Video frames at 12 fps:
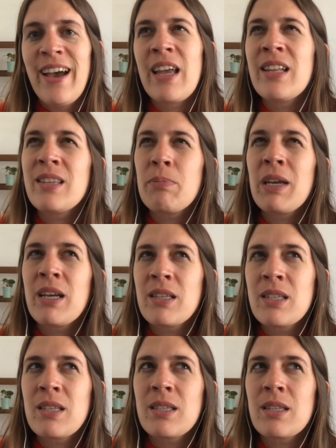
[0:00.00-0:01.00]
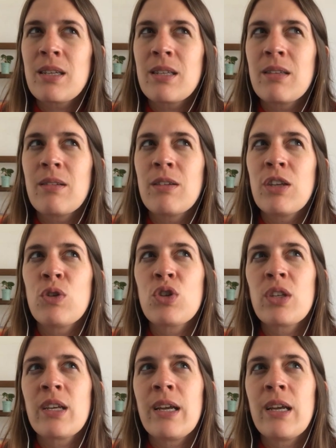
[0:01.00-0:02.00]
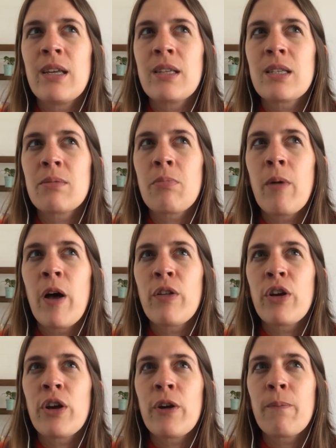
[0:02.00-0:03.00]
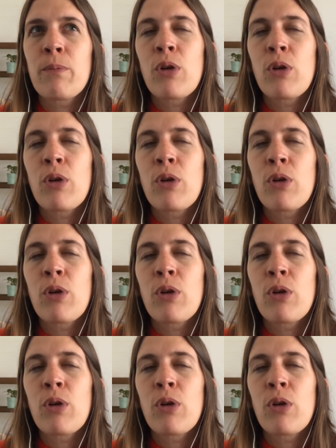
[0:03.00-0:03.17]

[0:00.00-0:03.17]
And it's because it's usually smaller